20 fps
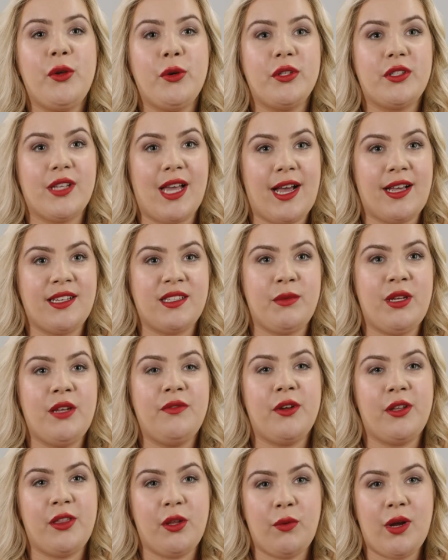you were to ask me
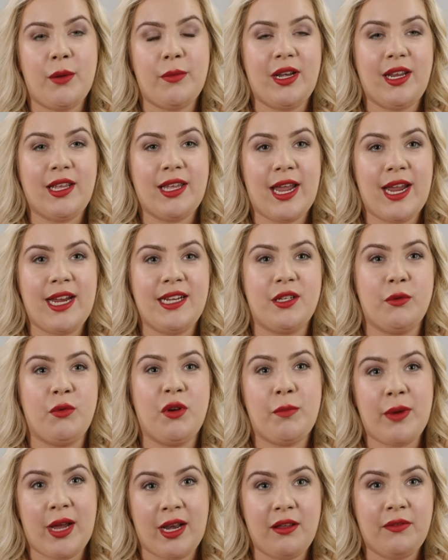if other women in Cadent
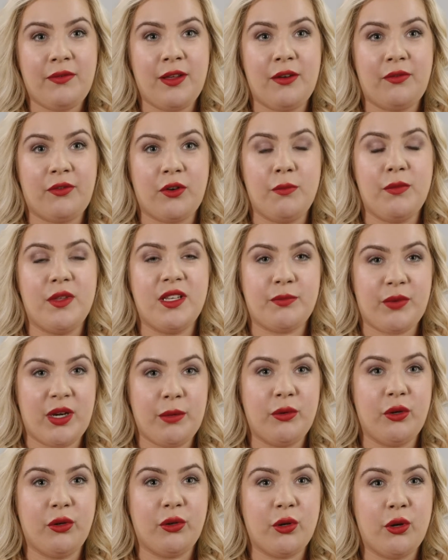would benefit from the
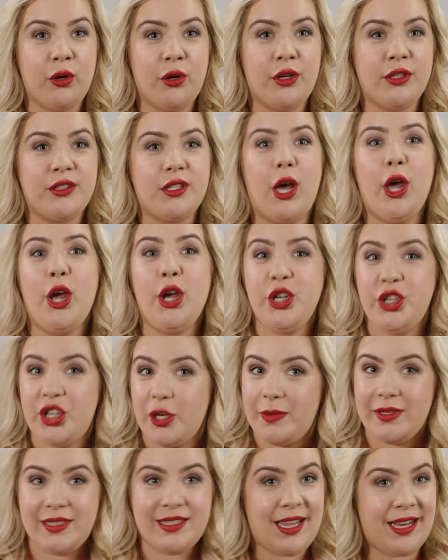springboard course,
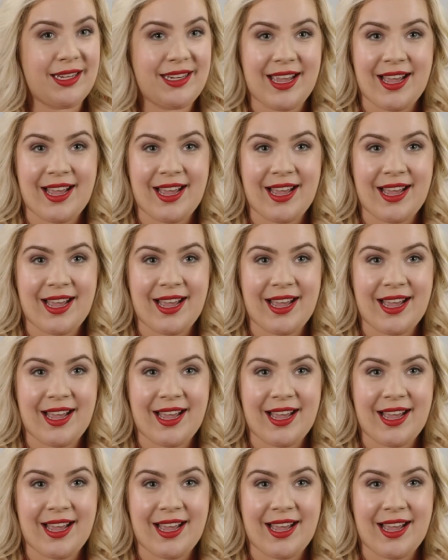100%